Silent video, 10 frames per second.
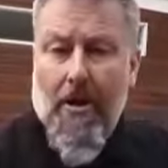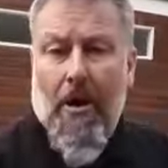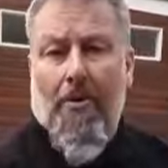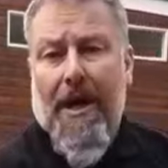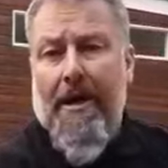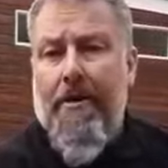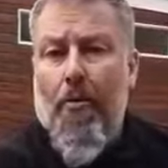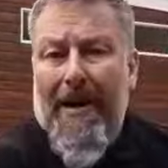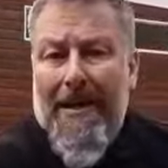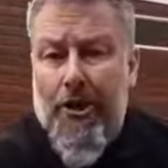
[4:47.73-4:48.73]
Okay,
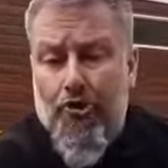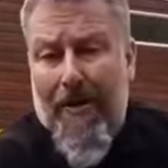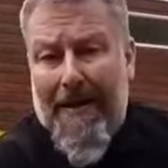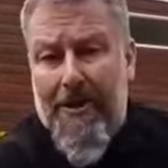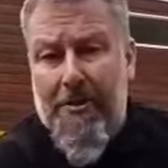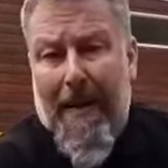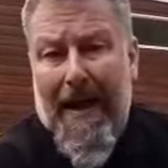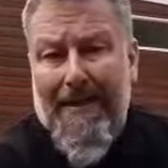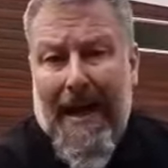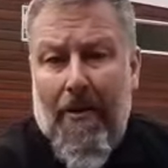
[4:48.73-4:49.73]
we need to drain the
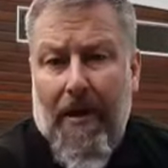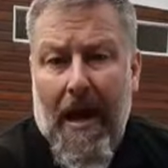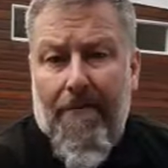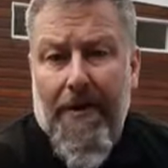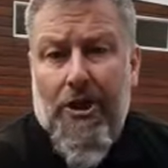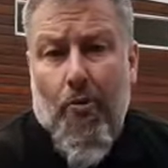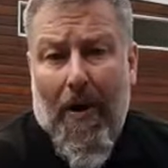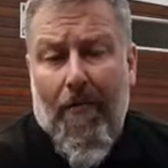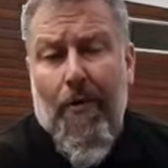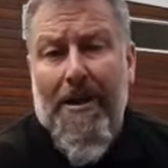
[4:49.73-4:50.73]
spa down every
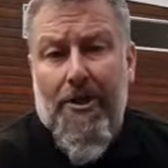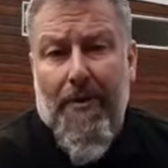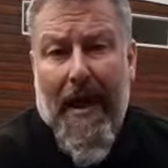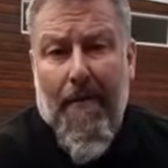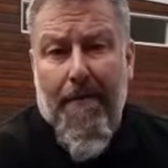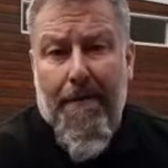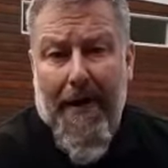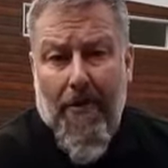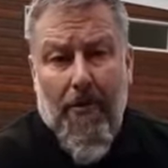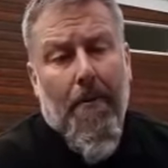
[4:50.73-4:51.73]
12 weeks without
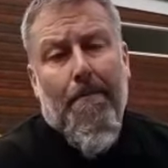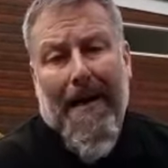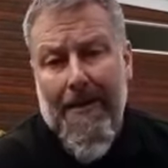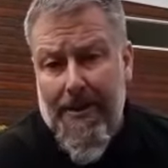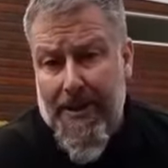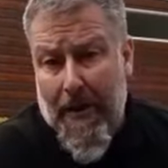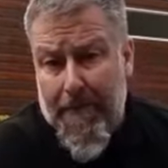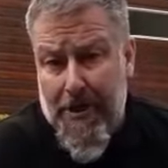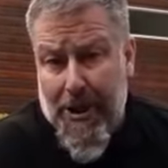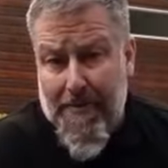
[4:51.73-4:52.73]
fail. Buy yourself
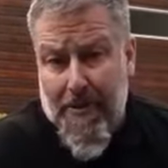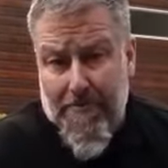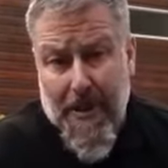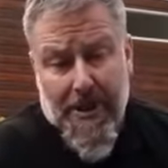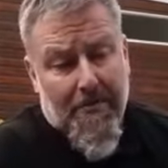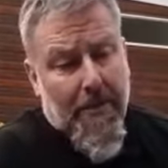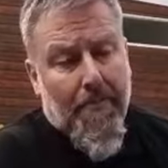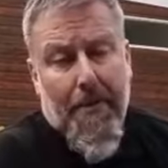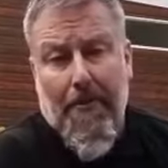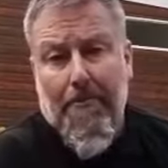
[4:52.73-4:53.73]
a cheap submersible
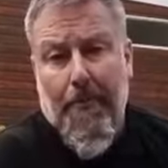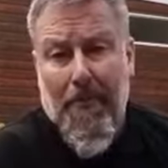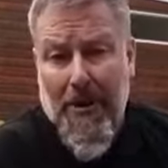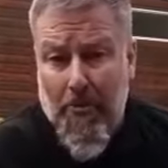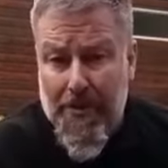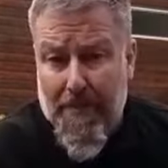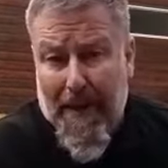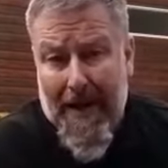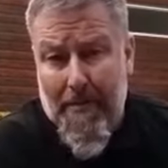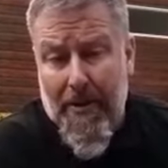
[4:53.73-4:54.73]
pump. We don't
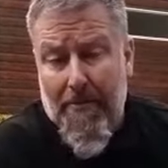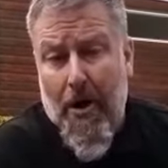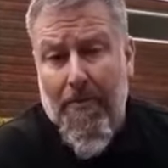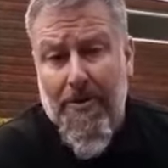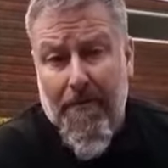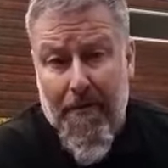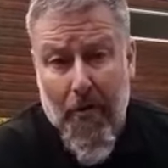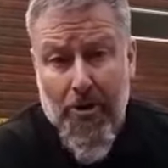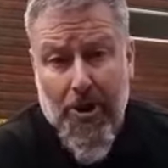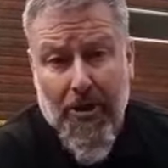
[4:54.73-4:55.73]
supply them at the moment,
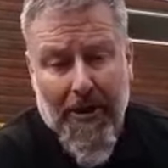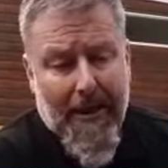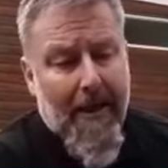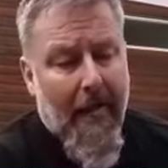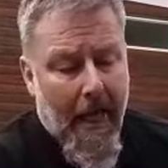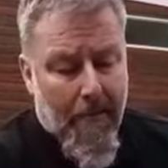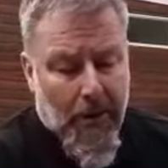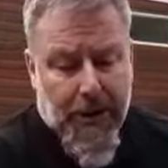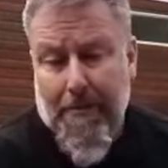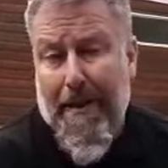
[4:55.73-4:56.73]
unfortunately, but
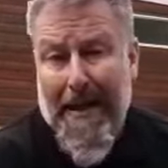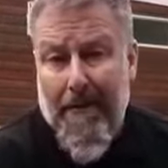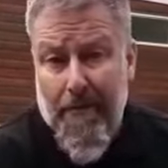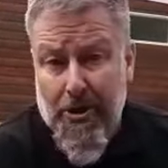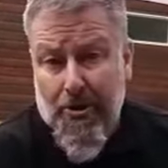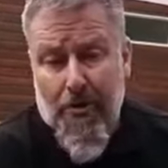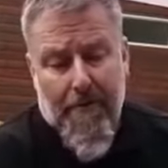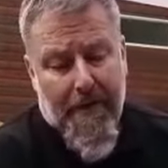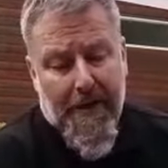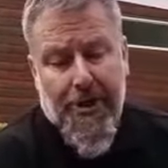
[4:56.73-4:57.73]
you can buy them from
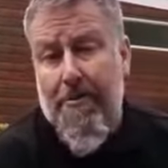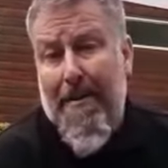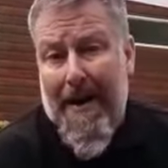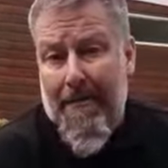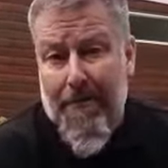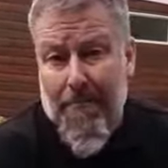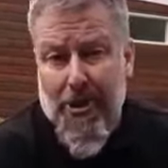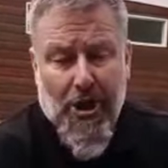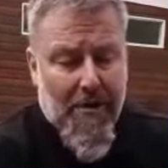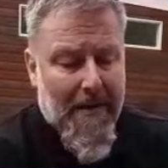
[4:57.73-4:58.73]
Screwfix, you can buy them from
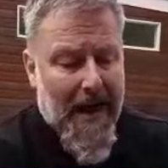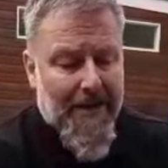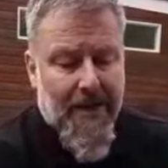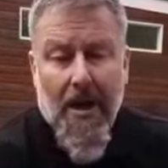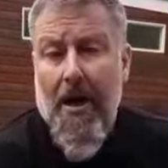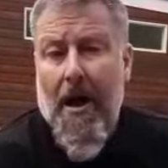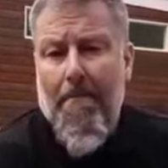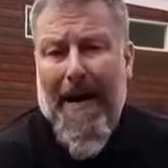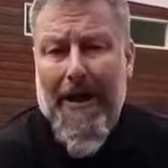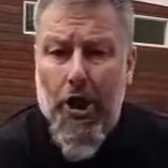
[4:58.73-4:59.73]
Machine Mart, and
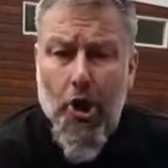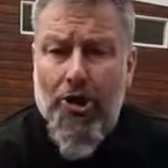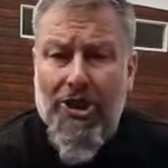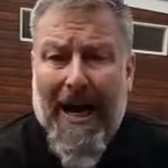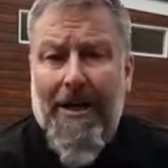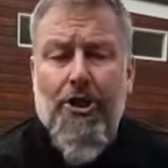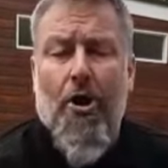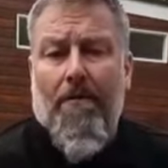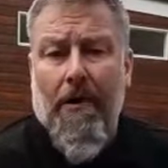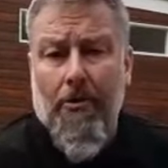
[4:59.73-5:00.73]
buy a good sized
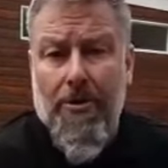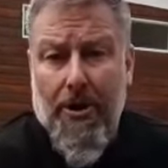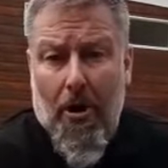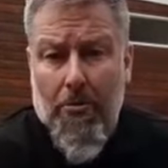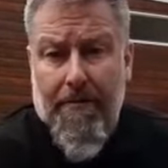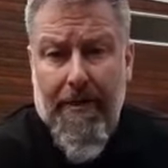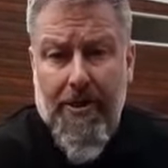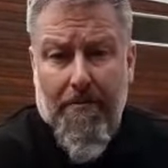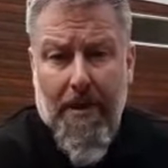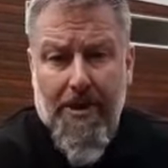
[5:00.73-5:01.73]
convoluted hose for your
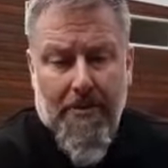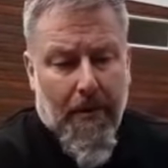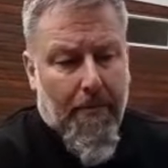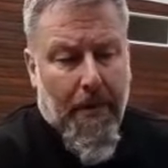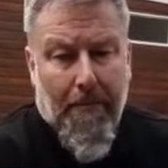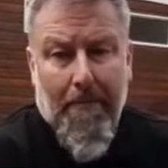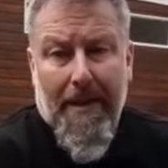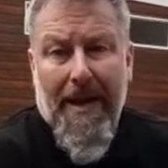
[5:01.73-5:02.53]
submersible pump.